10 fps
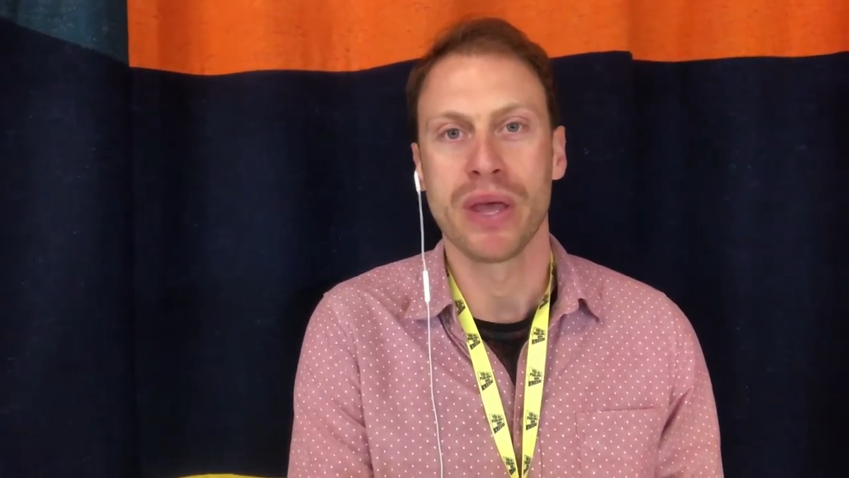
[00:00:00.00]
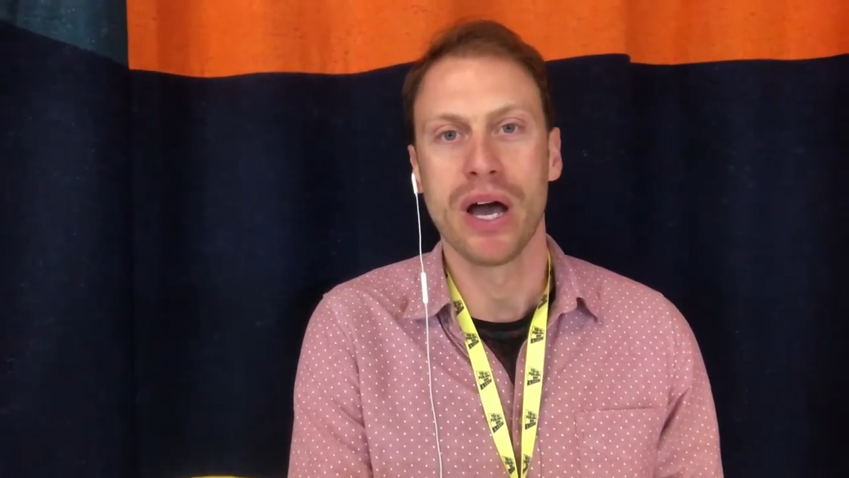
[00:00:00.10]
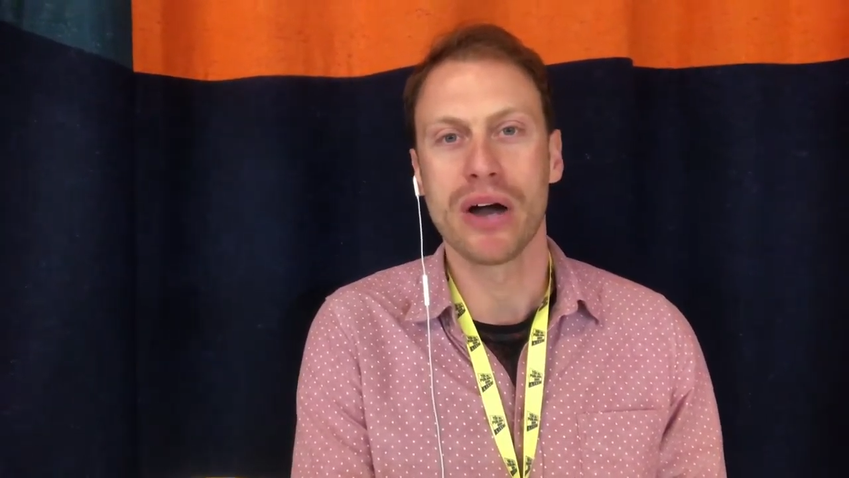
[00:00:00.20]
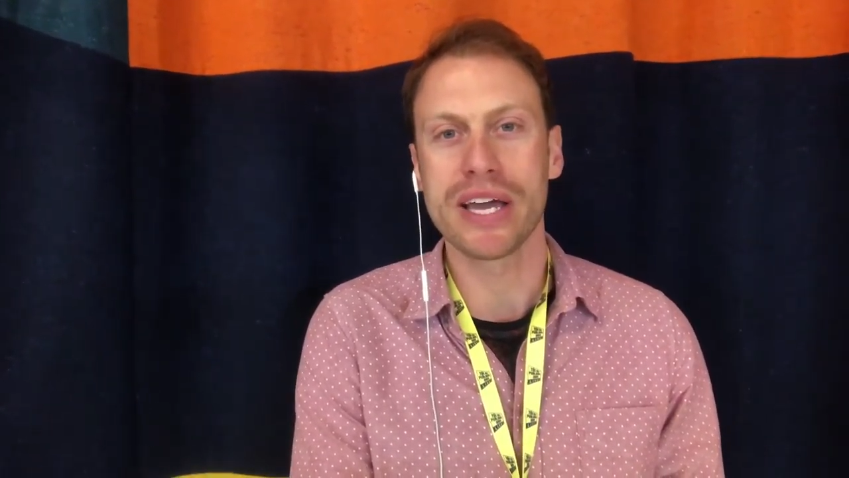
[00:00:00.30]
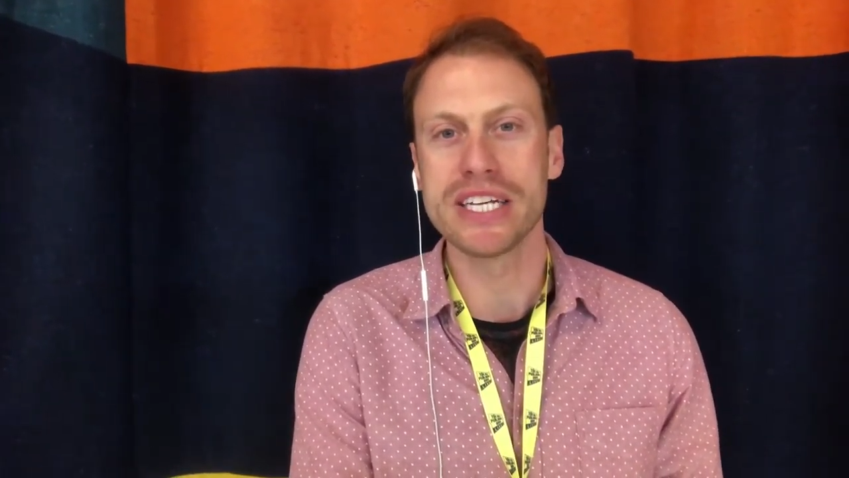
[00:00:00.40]

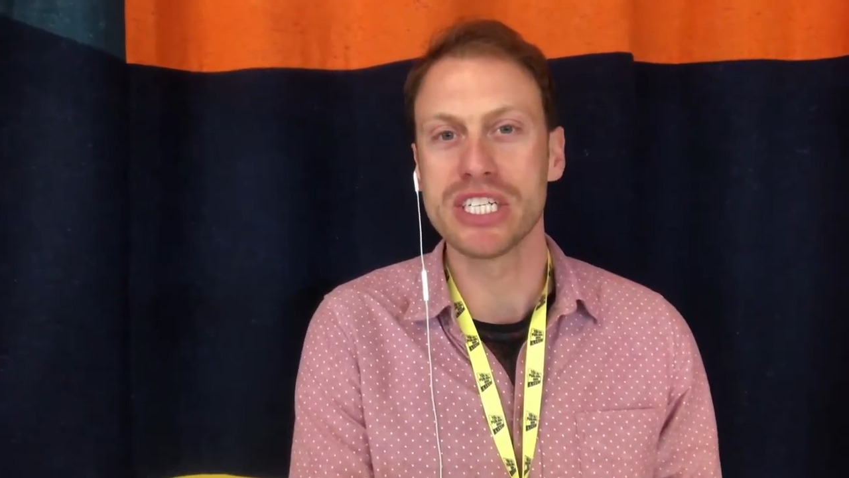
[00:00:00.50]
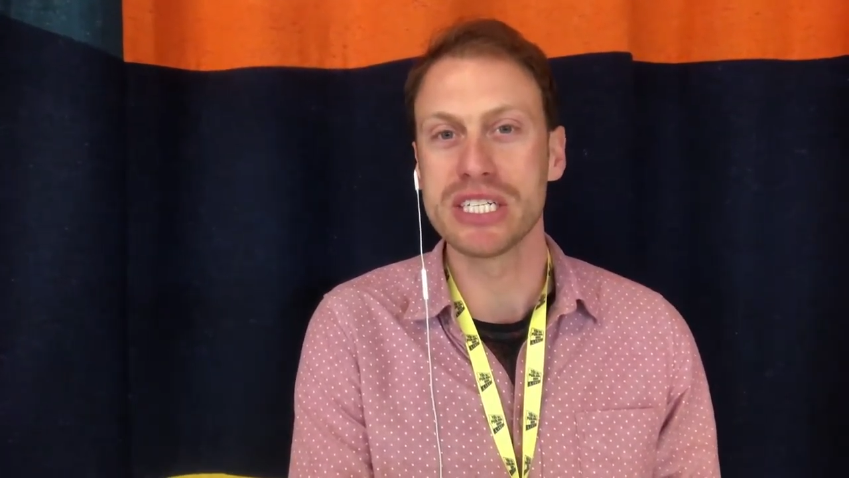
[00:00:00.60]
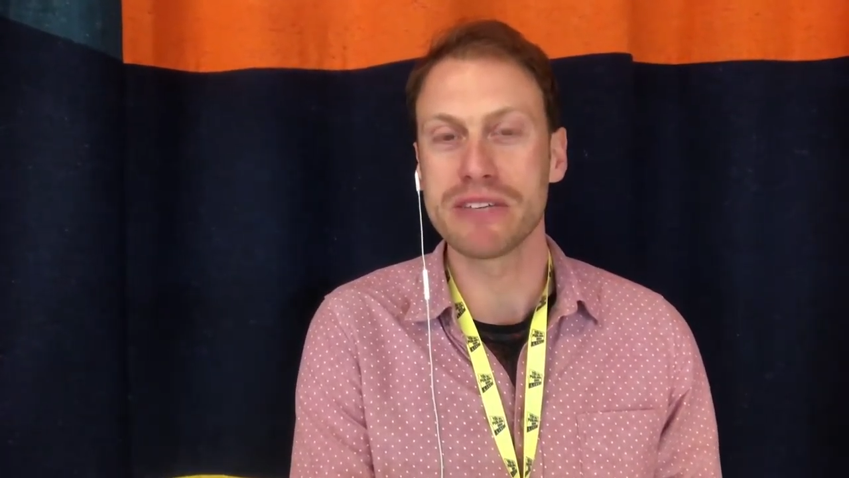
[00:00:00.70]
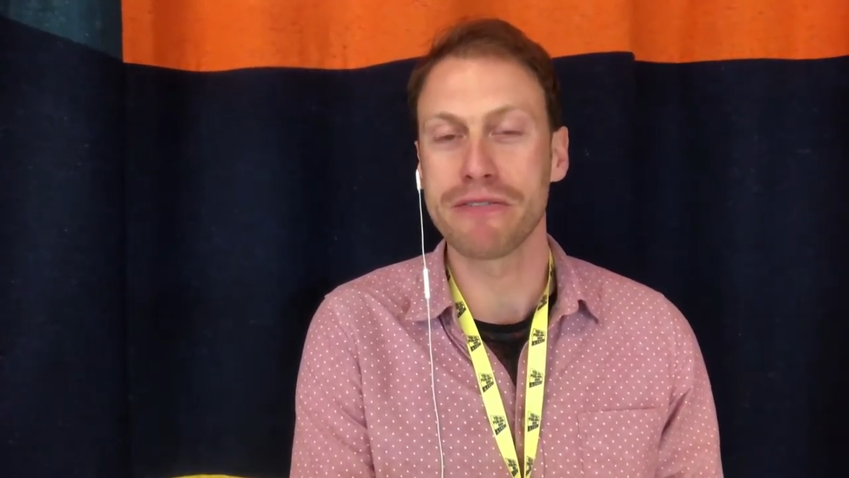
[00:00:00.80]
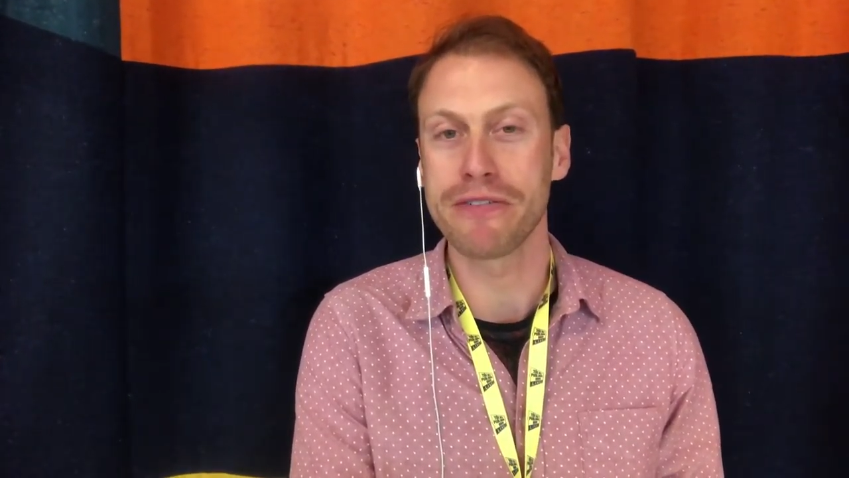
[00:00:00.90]
Okay,
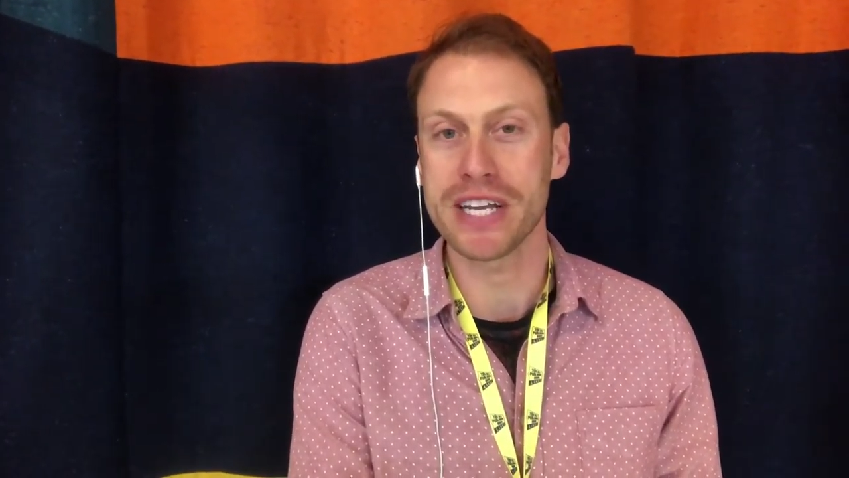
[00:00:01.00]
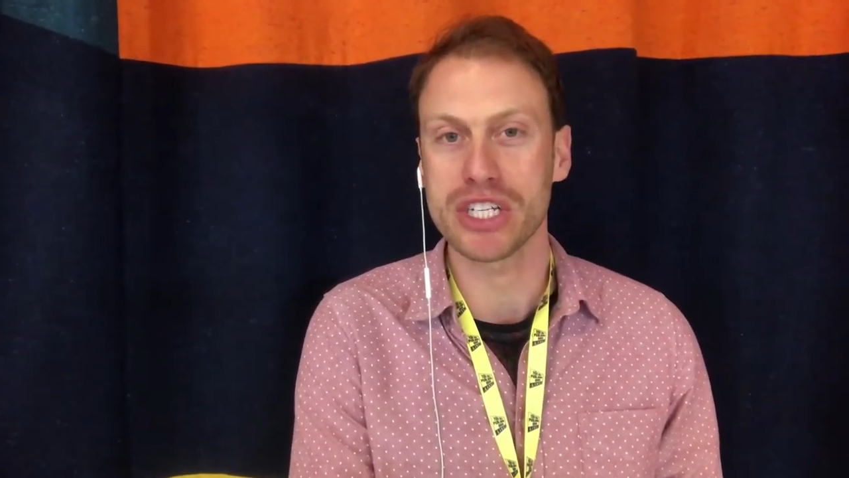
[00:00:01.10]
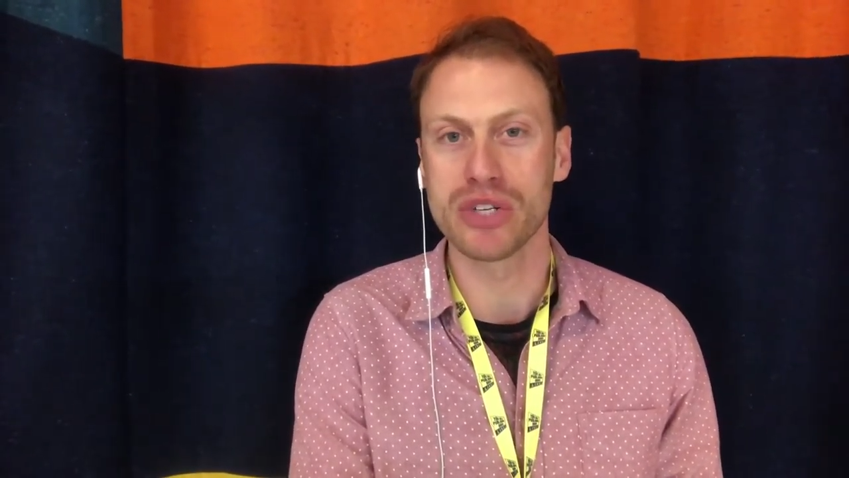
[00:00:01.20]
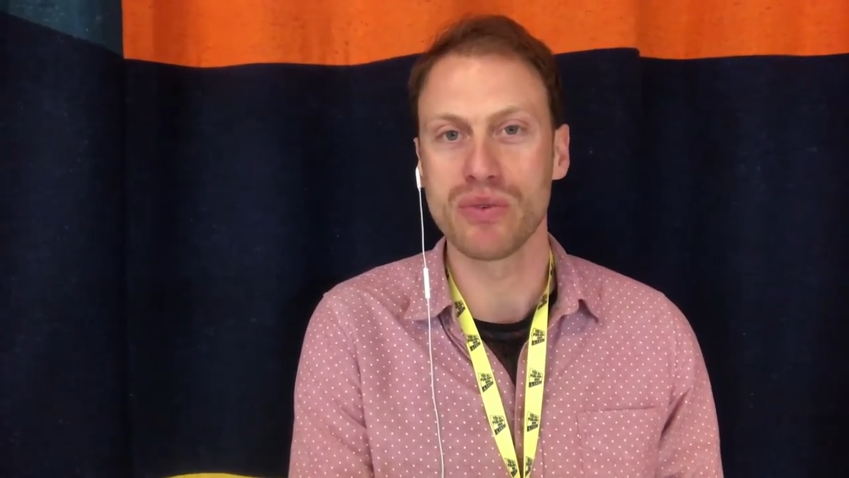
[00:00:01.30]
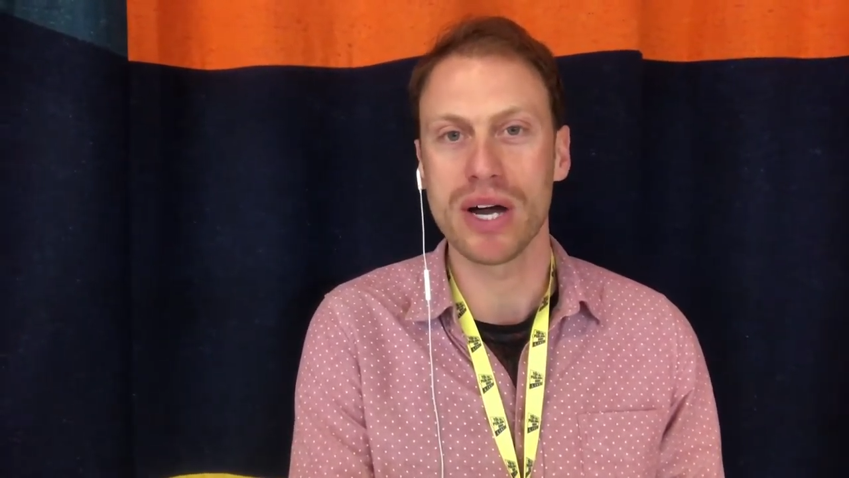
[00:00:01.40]
she's a
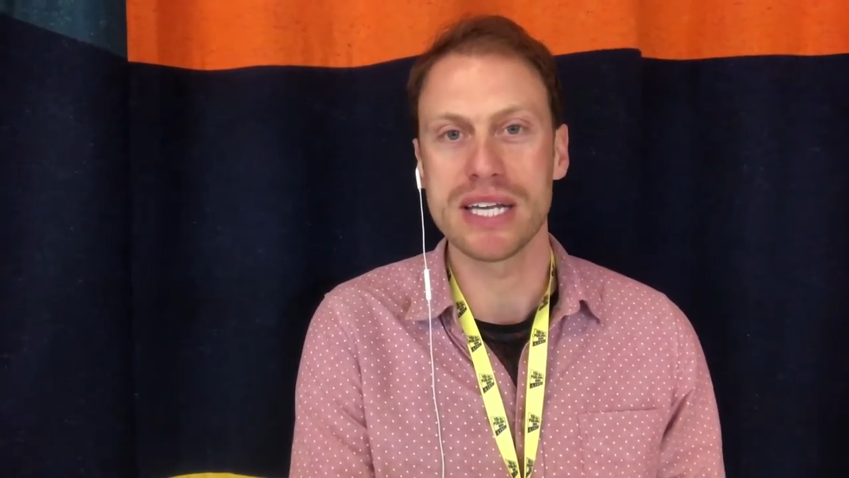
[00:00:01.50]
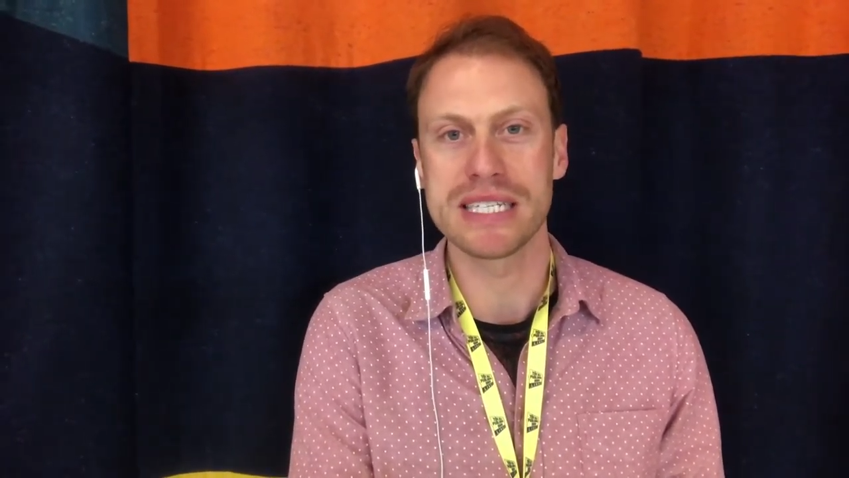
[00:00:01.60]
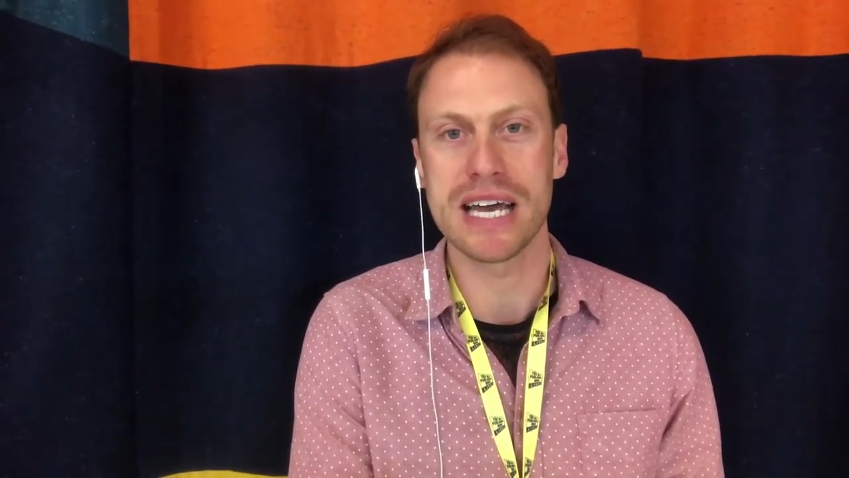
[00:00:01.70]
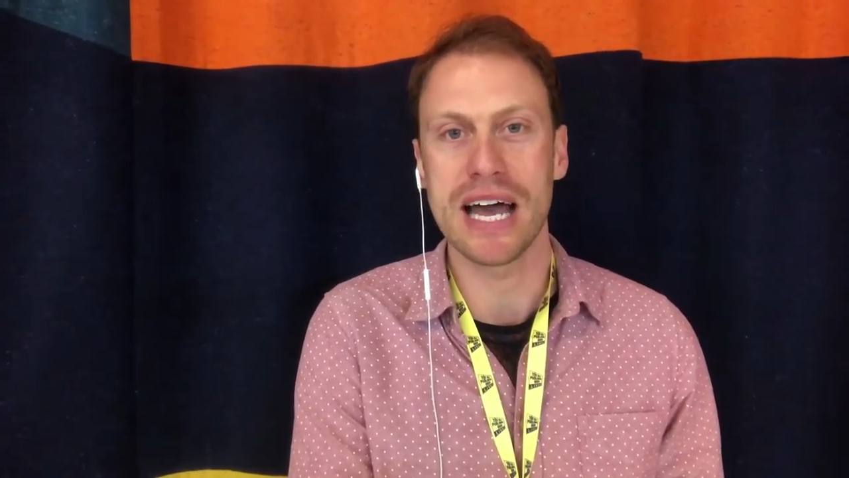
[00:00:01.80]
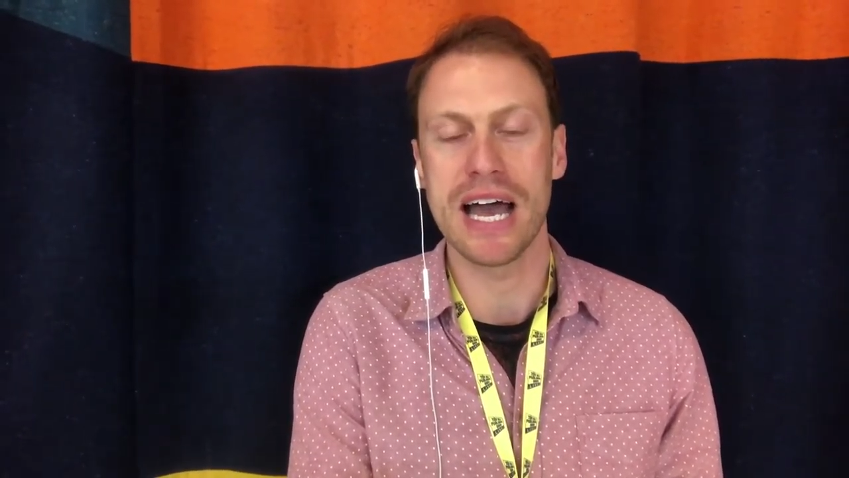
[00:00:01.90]
fiction writer